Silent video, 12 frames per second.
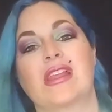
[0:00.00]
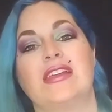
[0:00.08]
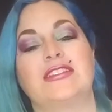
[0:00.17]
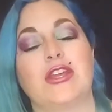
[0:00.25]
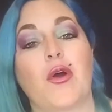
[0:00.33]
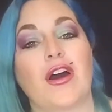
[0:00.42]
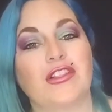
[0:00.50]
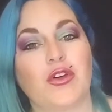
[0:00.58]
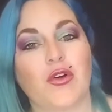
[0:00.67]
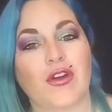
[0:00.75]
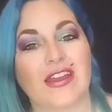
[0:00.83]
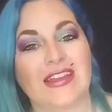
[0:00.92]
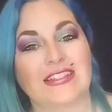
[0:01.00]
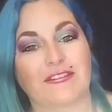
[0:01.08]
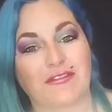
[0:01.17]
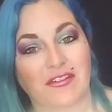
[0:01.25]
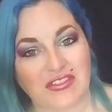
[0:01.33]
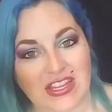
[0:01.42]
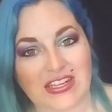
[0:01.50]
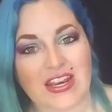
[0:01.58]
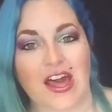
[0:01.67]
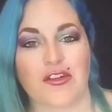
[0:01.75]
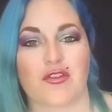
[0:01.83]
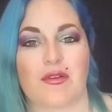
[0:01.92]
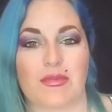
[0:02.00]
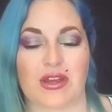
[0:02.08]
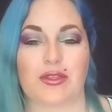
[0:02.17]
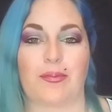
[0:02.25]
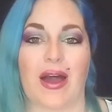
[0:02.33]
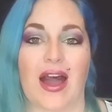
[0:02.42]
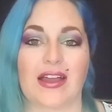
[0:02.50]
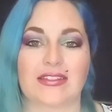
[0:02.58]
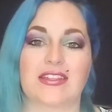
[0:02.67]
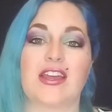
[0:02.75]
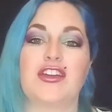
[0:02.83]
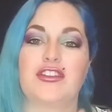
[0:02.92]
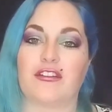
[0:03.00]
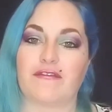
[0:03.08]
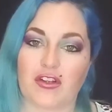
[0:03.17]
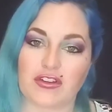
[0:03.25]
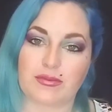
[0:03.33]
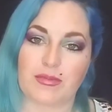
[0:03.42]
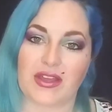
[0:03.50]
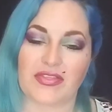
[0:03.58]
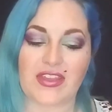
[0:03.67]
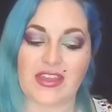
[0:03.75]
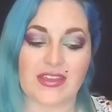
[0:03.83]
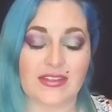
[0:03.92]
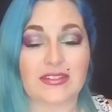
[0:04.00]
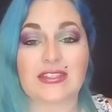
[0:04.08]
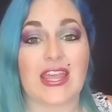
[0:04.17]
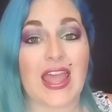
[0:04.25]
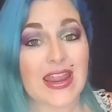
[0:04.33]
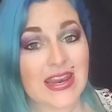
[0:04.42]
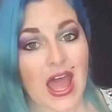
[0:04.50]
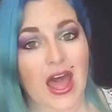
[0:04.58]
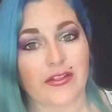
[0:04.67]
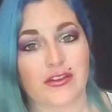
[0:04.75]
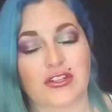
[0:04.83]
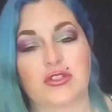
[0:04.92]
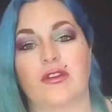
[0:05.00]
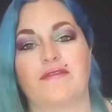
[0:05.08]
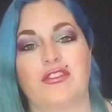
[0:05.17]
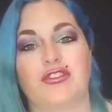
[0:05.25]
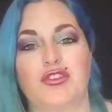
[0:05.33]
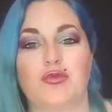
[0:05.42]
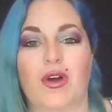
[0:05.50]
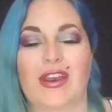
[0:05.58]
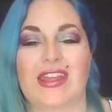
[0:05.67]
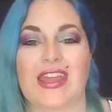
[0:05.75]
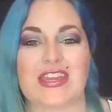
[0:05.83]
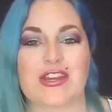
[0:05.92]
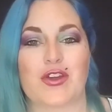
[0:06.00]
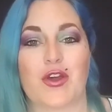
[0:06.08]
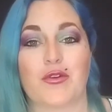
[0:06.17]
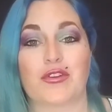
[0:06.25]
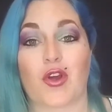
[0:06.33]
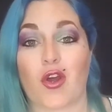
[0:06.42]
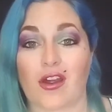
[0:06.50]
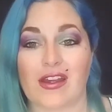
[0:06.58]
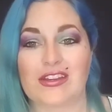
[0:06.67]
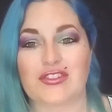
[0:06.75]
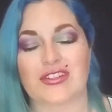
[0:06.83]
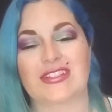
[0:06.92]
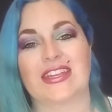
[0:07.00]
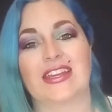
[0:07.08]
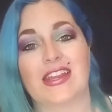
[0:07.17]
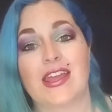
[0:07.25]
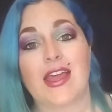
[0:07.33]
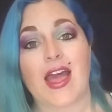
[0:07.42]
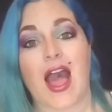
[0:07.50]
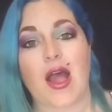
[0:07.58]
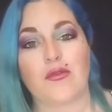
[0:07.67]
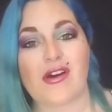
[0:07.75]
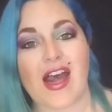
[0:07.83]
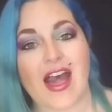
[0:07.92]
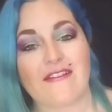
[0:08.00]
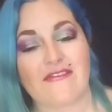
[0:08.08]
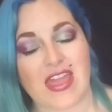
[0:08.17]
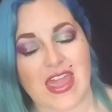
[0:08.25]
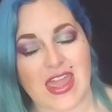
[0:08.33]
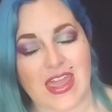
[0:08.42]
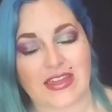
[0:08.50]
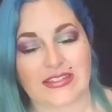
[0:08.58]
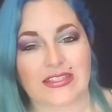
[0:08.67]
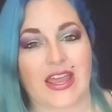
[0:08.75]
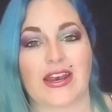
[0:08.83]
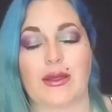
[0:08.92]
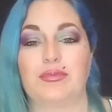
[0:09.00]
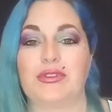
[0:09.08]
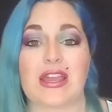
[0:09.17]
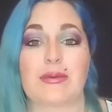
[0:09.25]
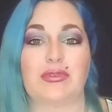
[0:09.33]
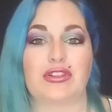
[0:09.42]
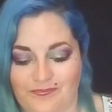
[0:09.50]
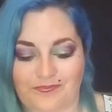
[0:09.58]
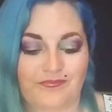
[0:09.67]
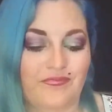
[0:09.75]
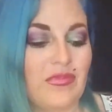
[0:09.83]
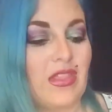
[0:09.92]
So Allure is a $15 a month box. Your first month is $10, so if you do want to get your own or are interested, I will have a sign up link below.